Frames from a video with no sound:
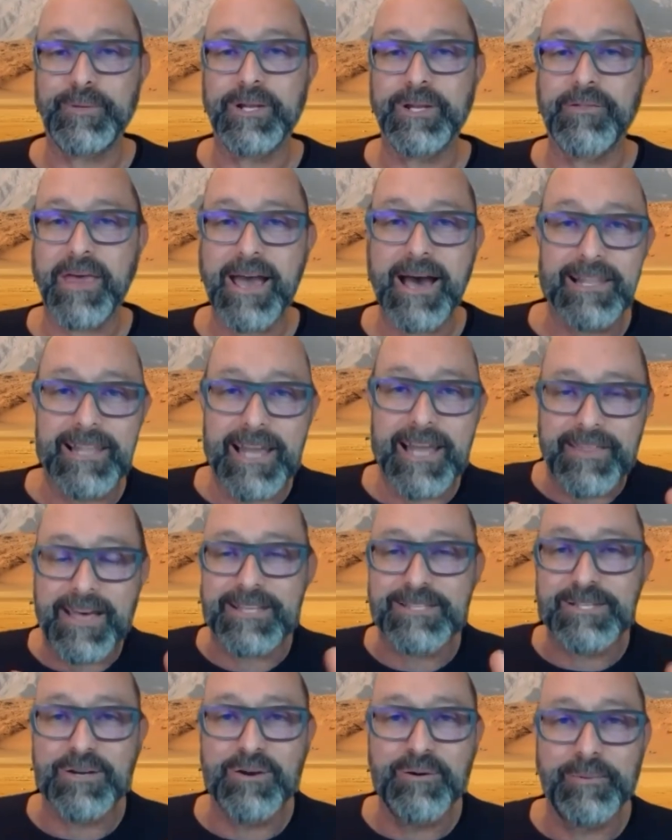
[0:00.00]
are like that
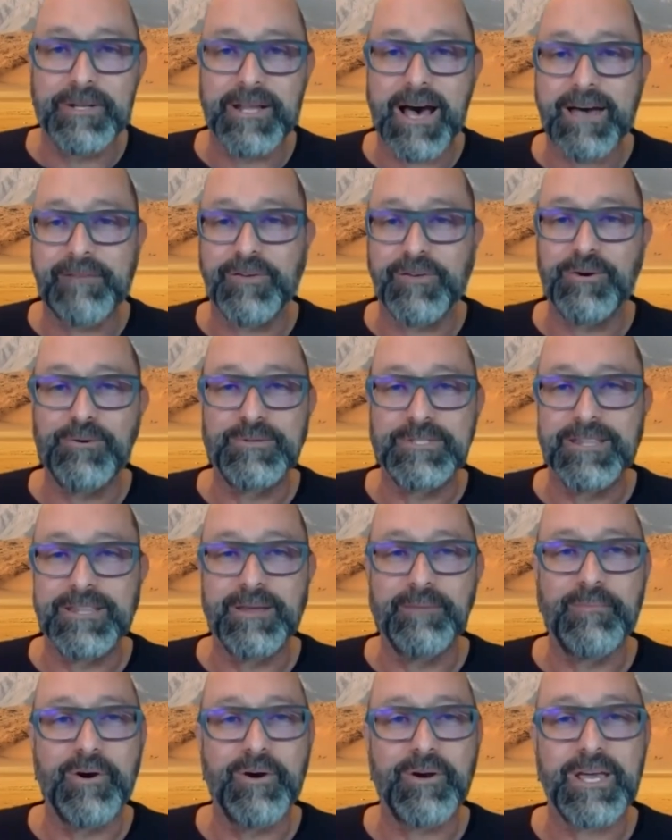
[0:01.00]
scuba diver who's in the
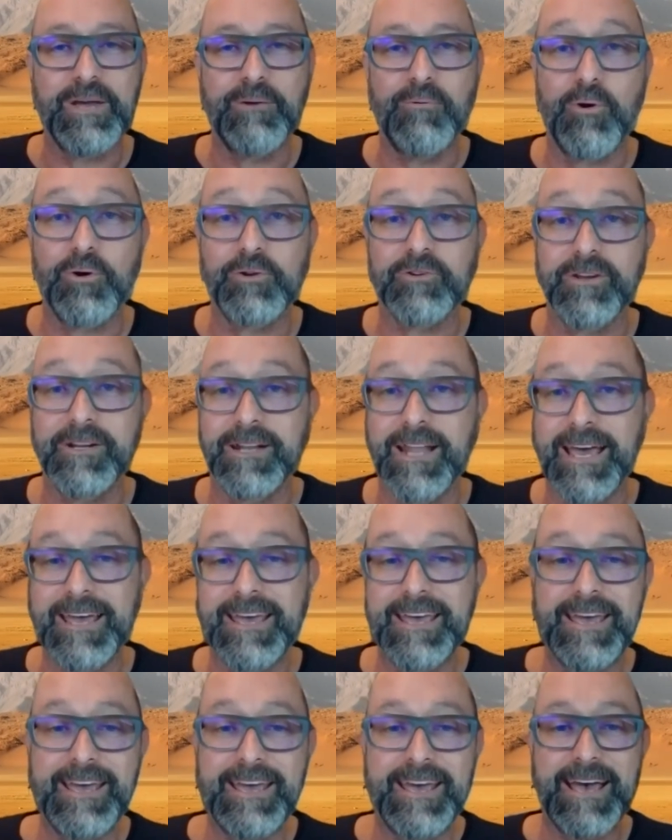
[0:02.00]
murky water, and
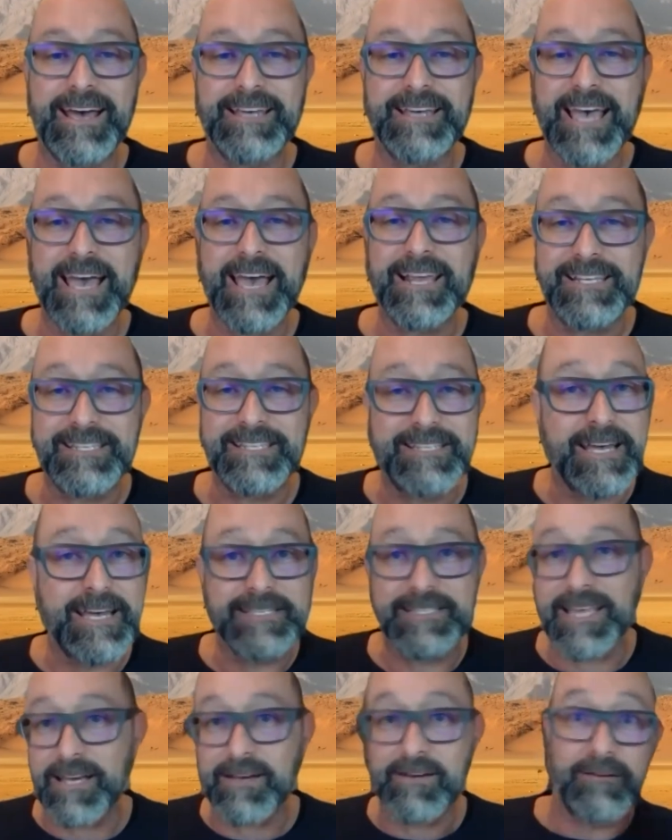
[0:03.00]
as Hayley
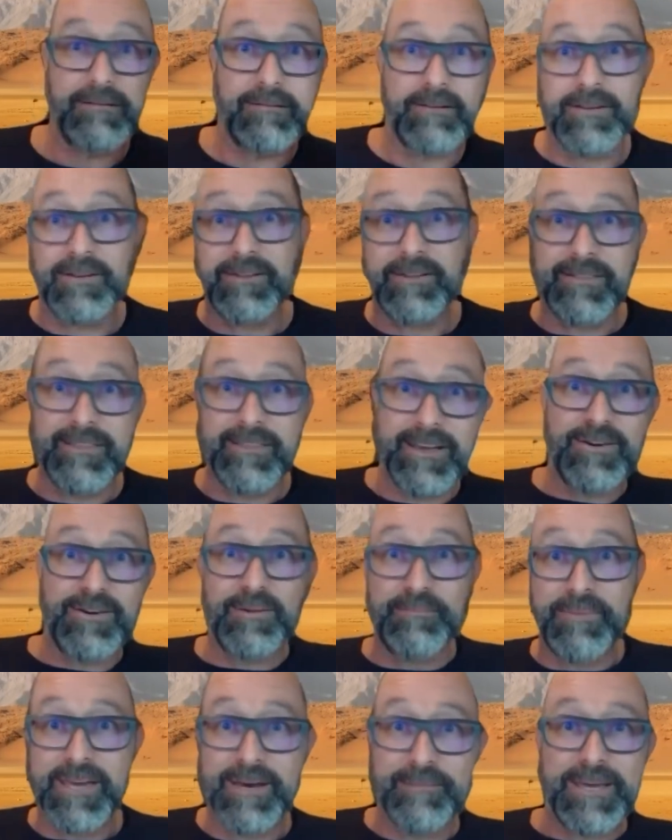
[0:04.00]
says, there
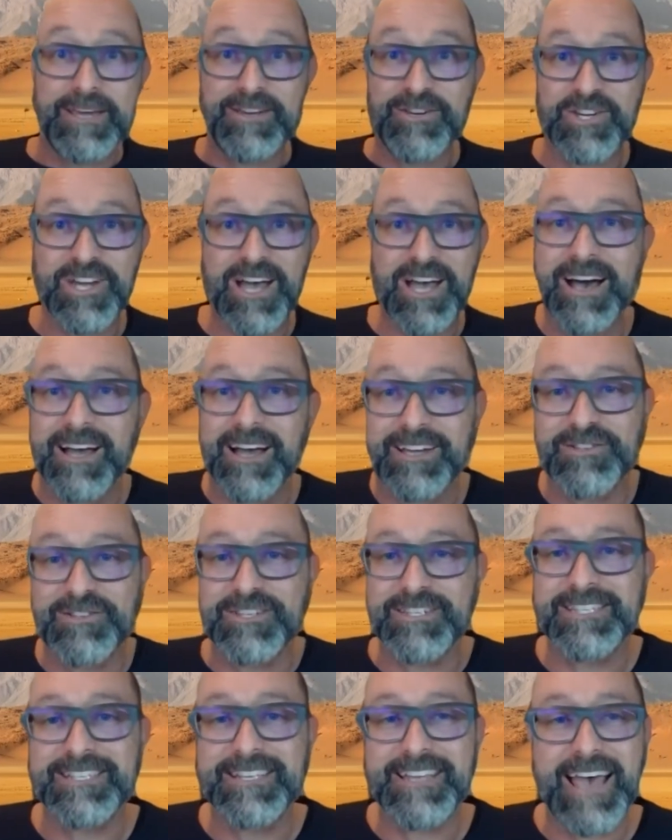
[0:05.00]
could be a big shark
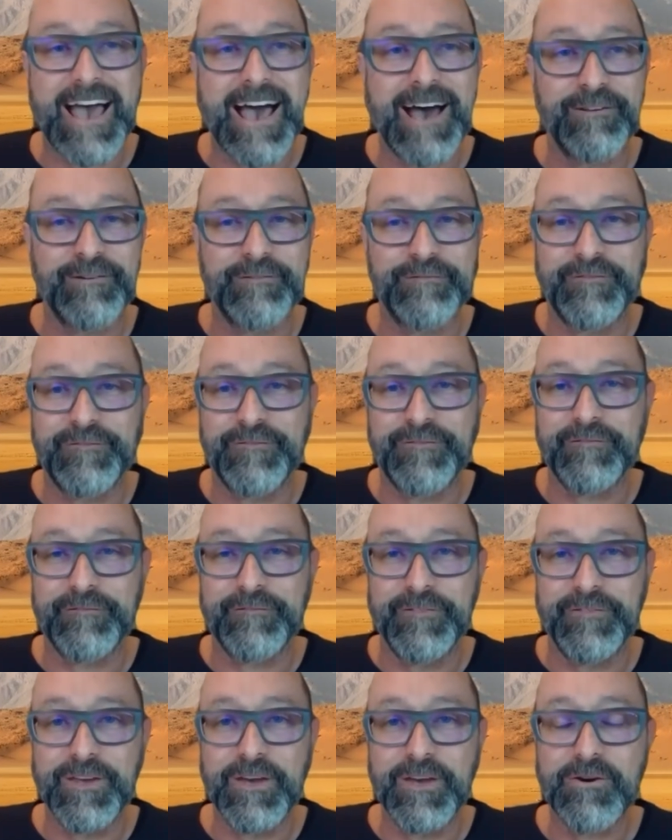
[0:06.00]
just out of
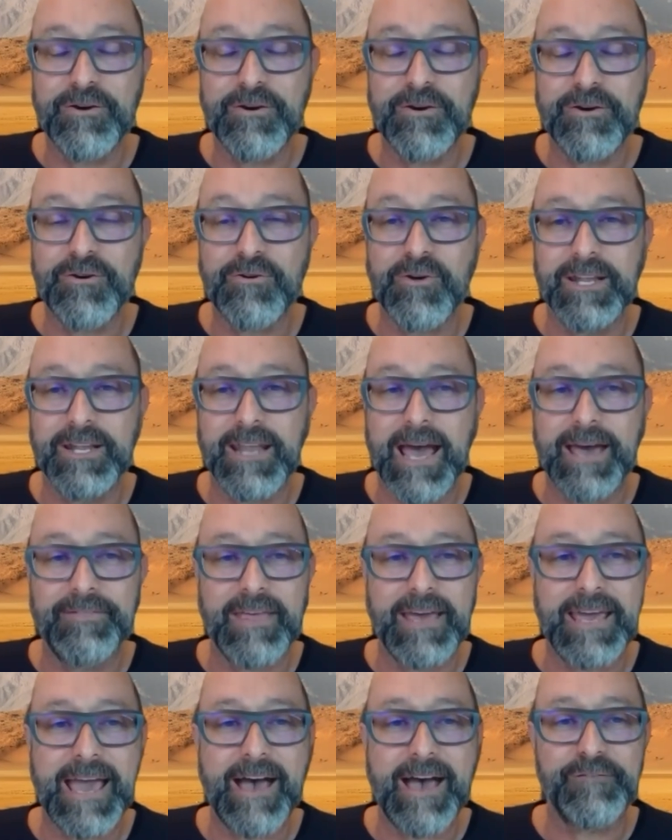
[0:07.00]
view, and
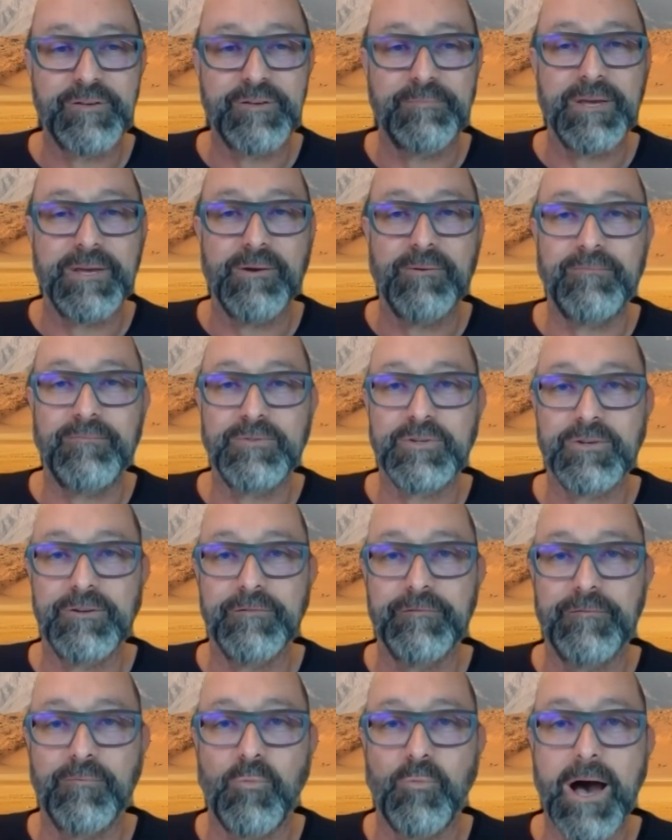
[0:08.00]
they have to be sort
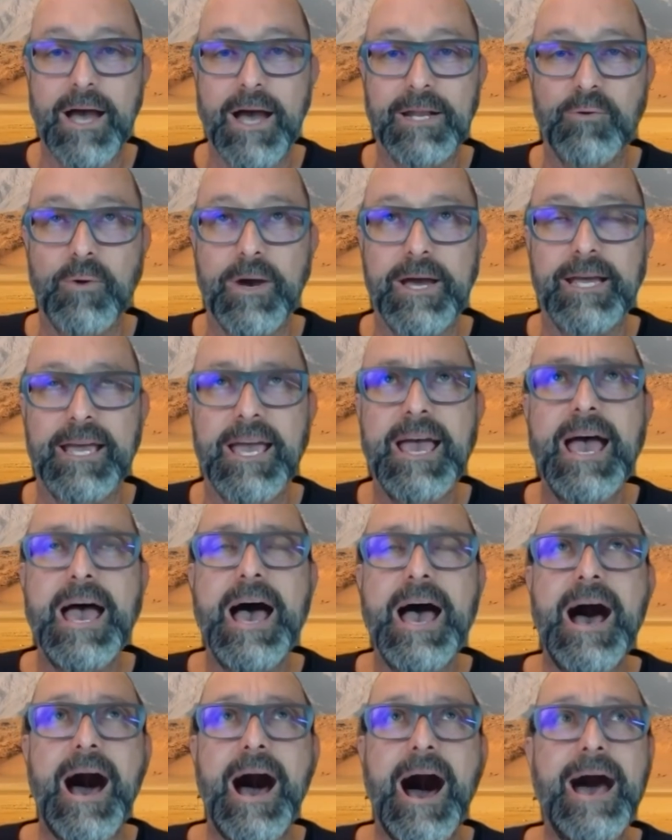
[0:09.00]
of wide awake.
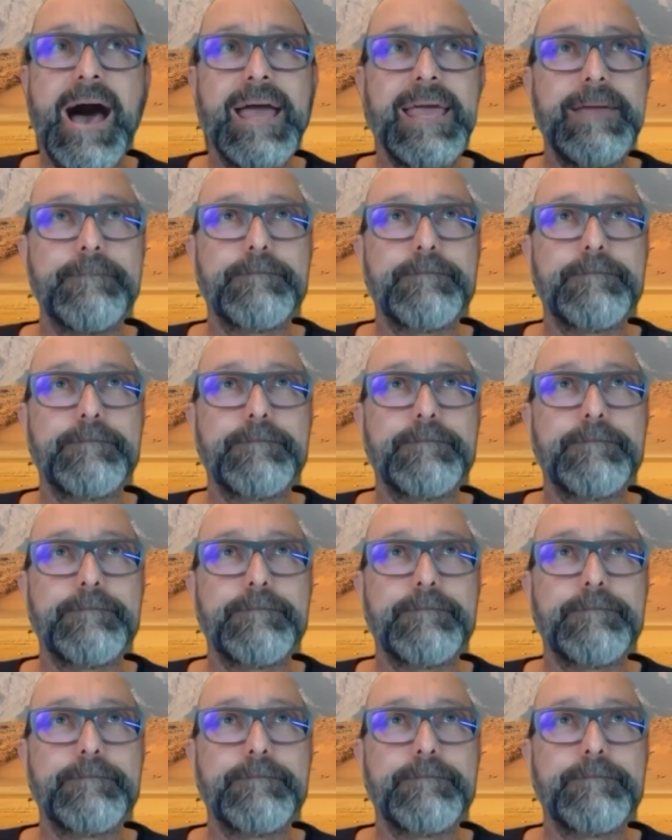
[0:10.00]
I'm